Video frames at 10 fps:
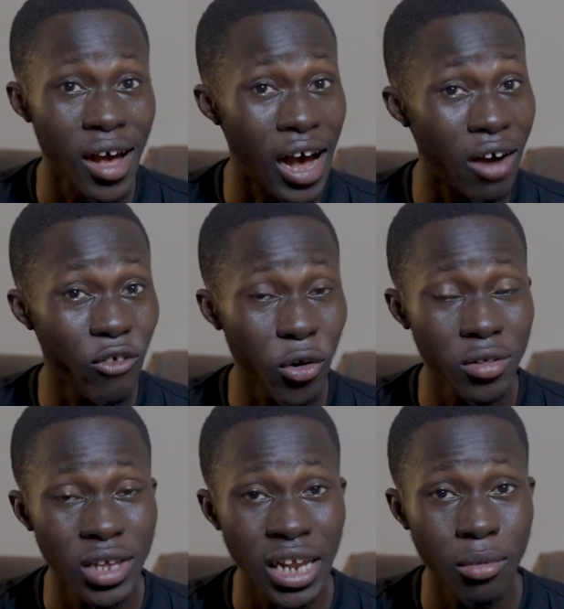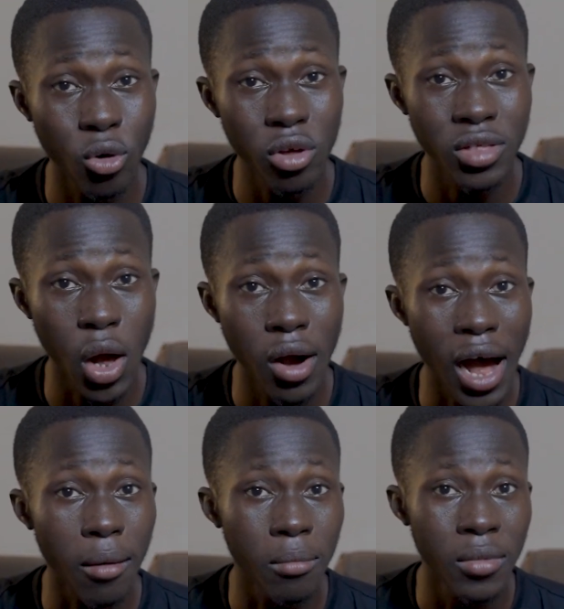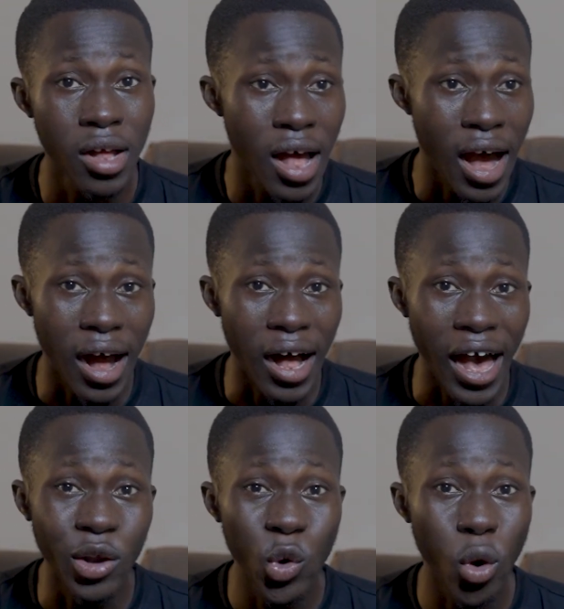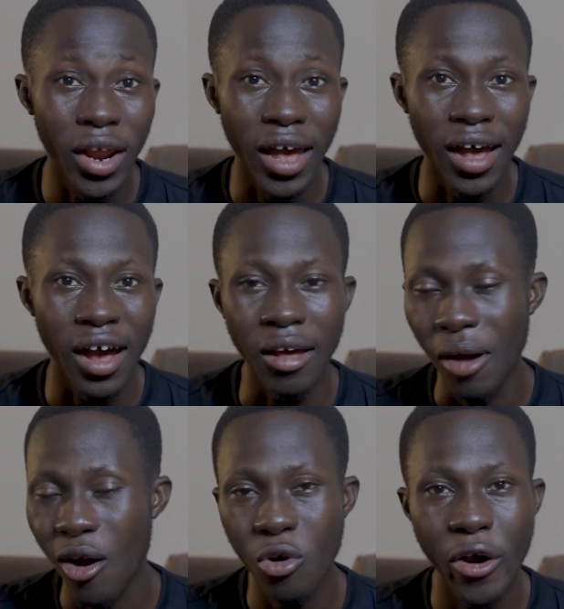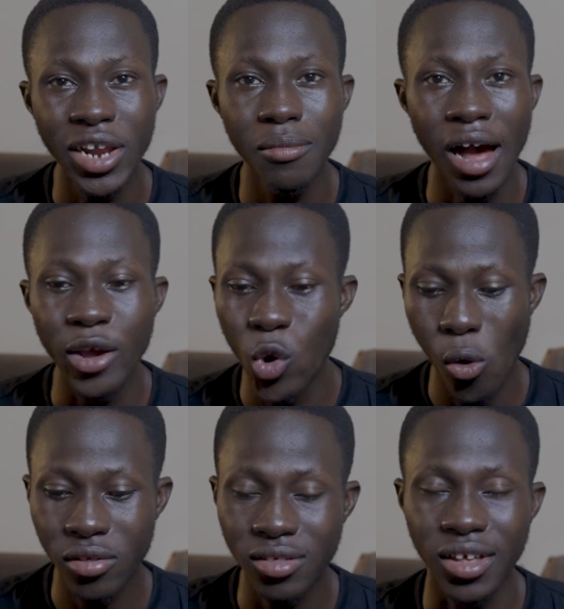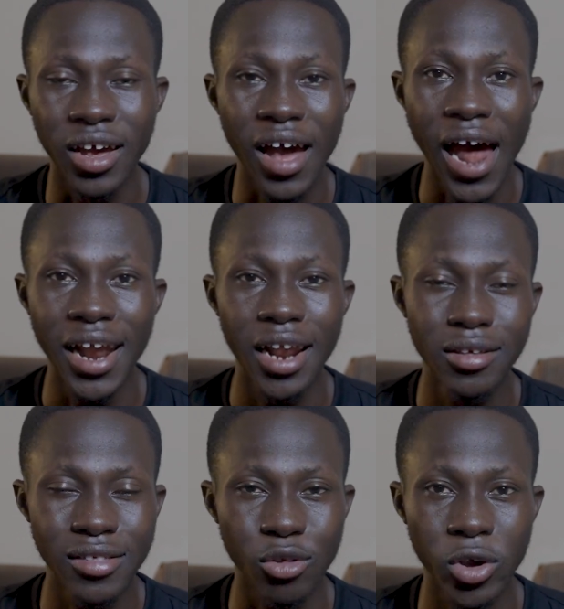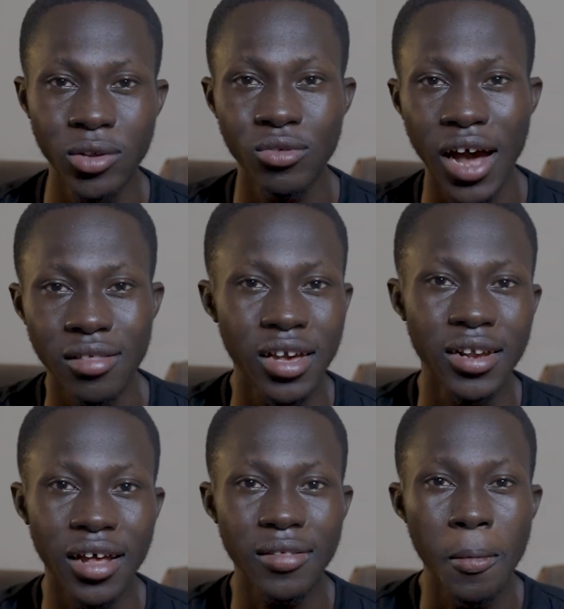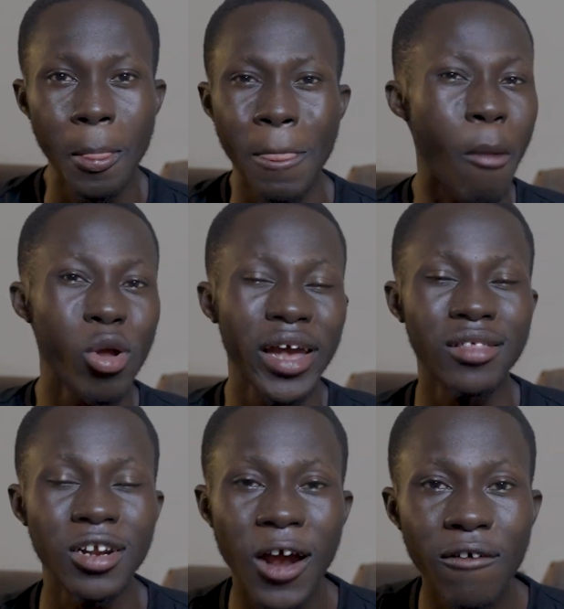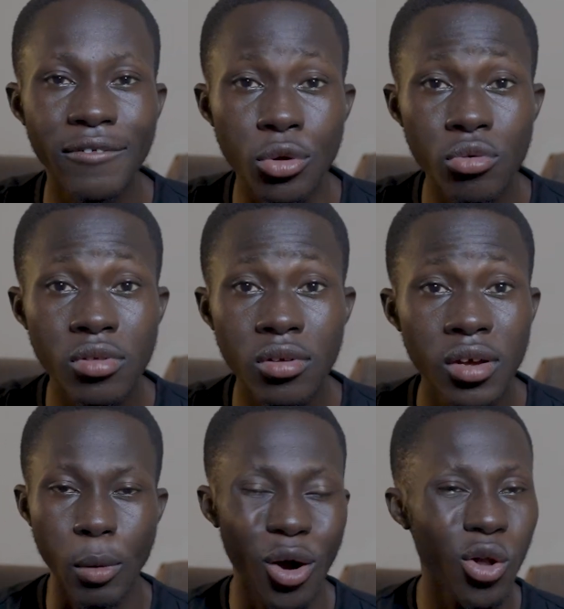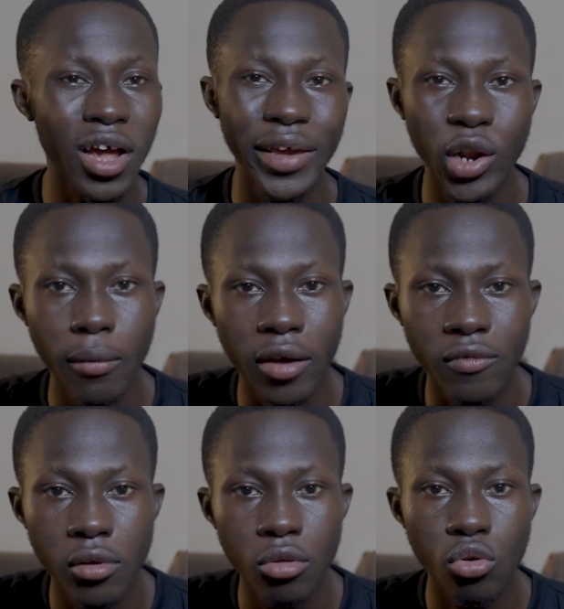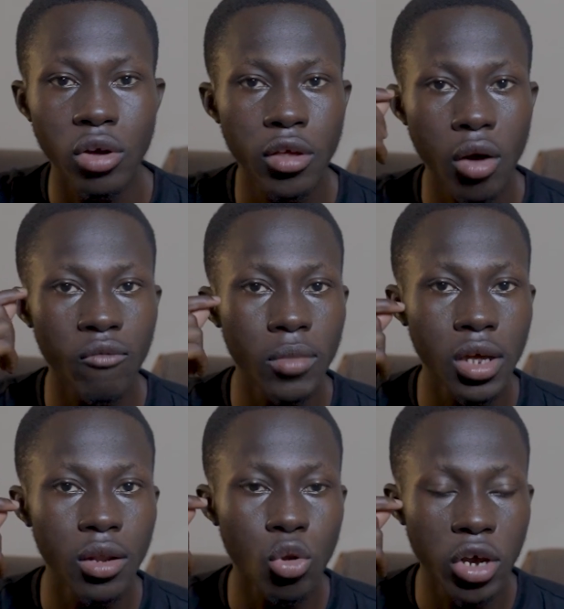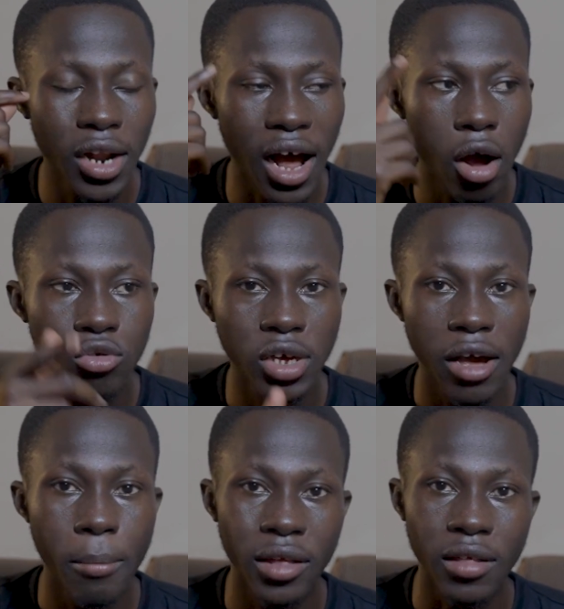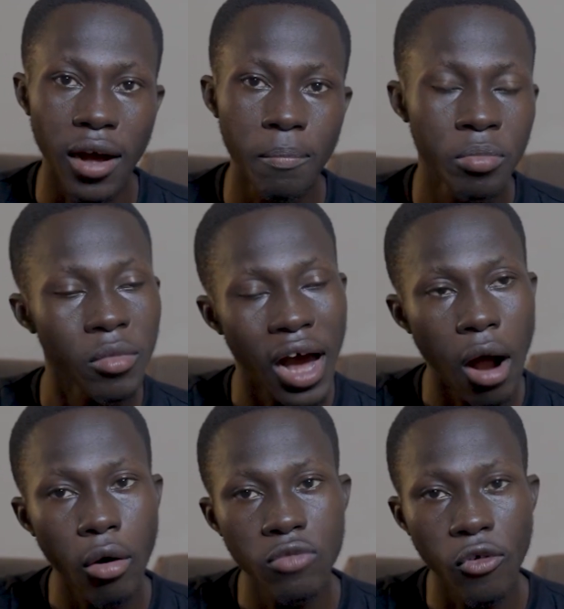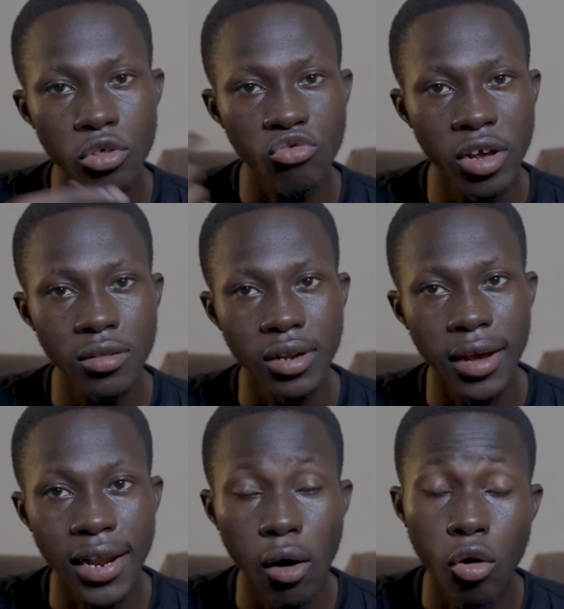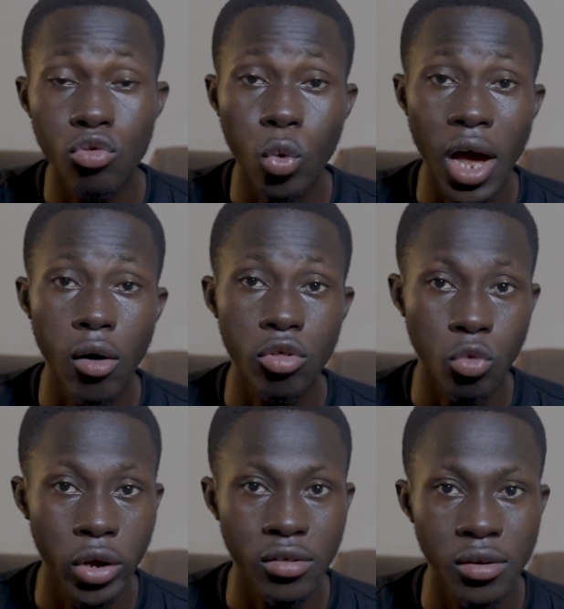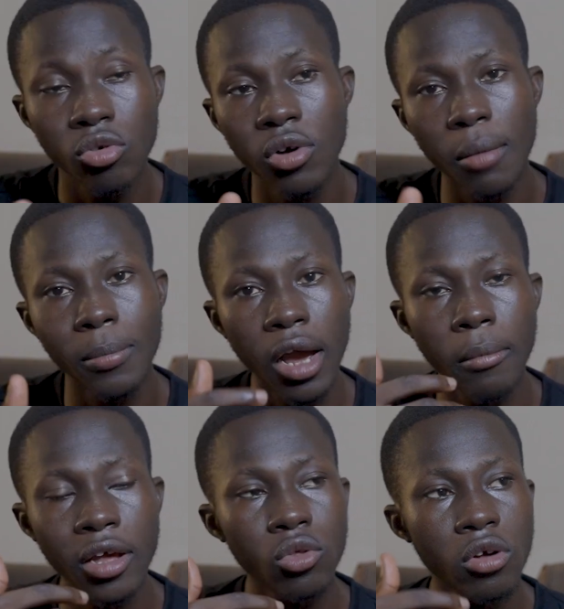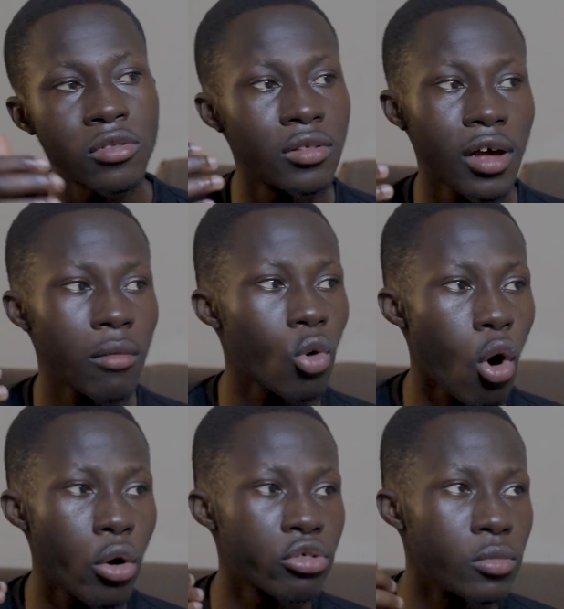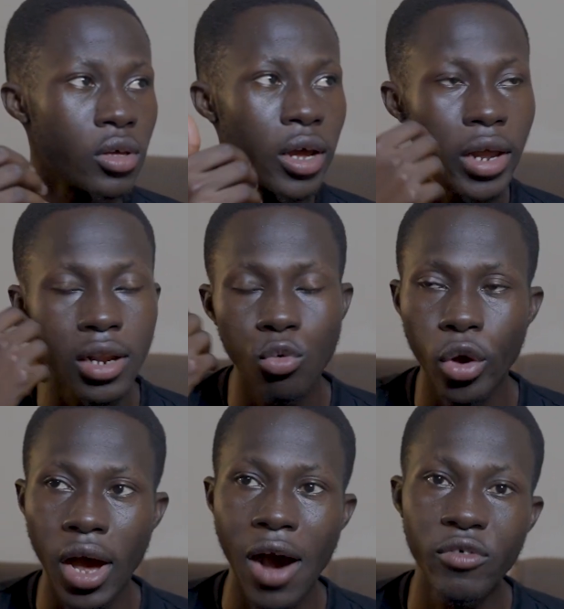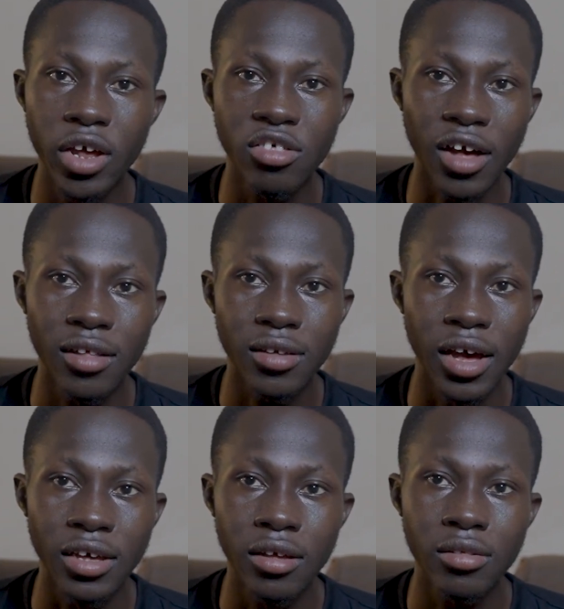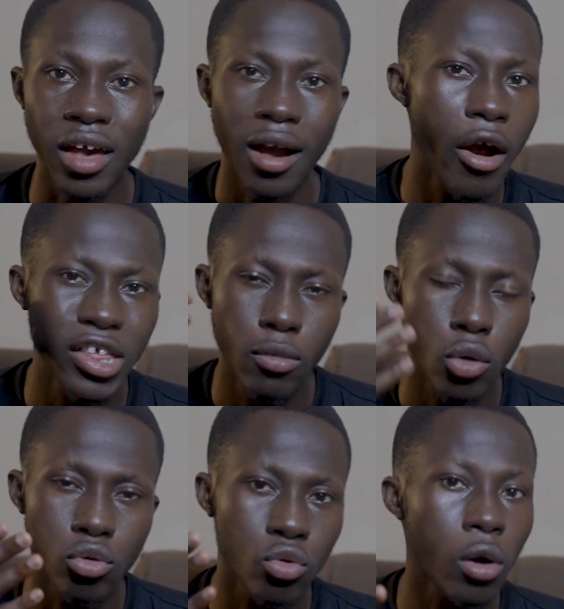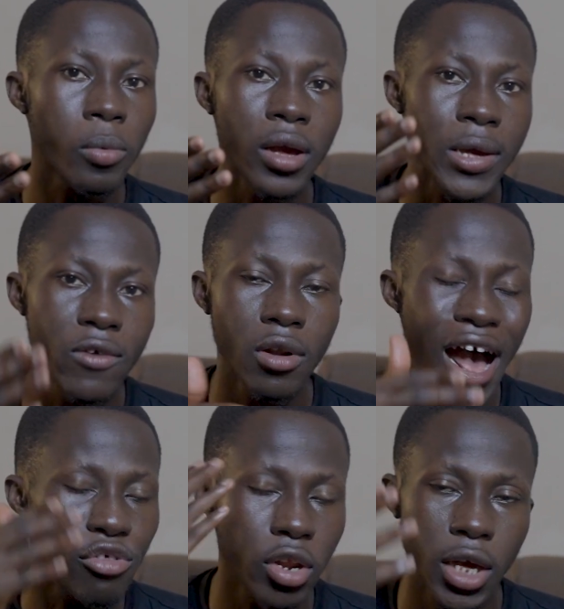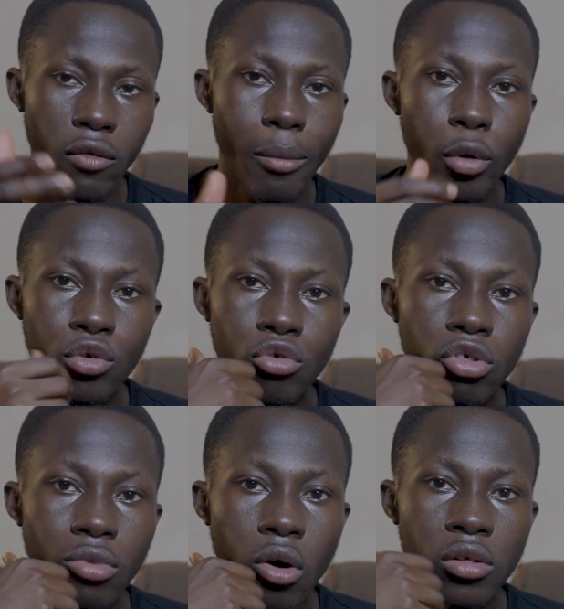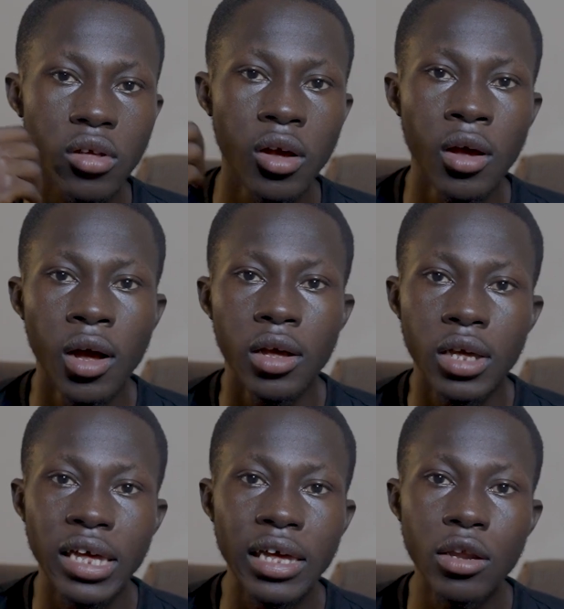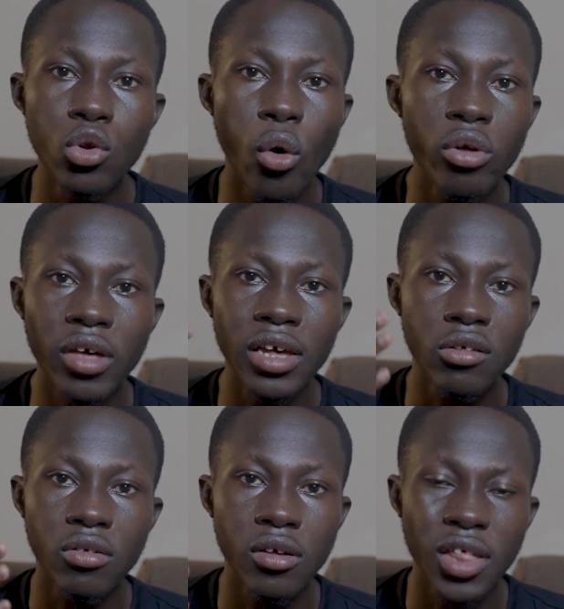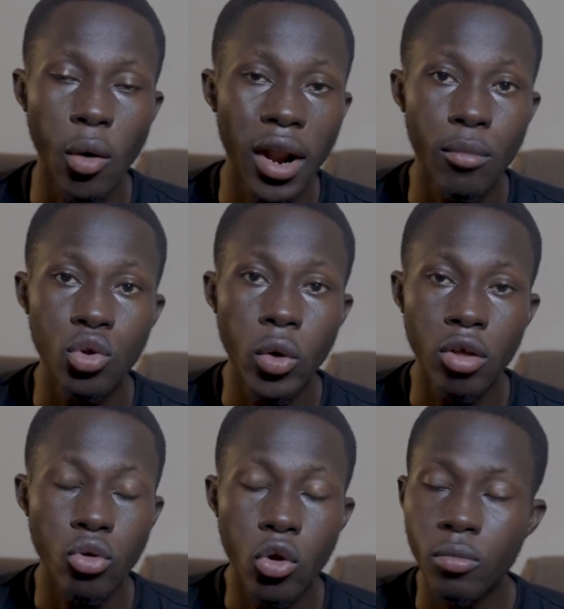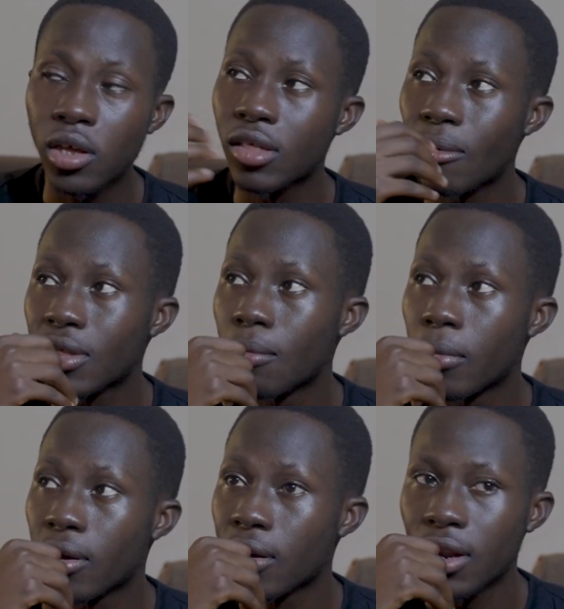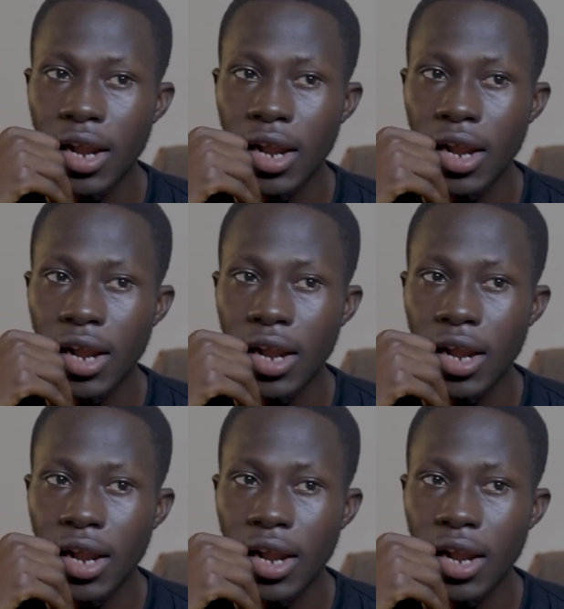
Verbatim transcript: I've forgotten it because now um I, I know what the um, algorithm I know what the analytics are talking are saying that I'm not getting enough views. People are not clicking on my so instead of me looking at how to get better, I was frustrating and that was where I was quitting. So my mentor Caesar calls me and then we are having a chat and he's encouraging me not to stop and give I shouldn't give up on YouTube because he, he knows and he sees that what I'm doing is going to be something big.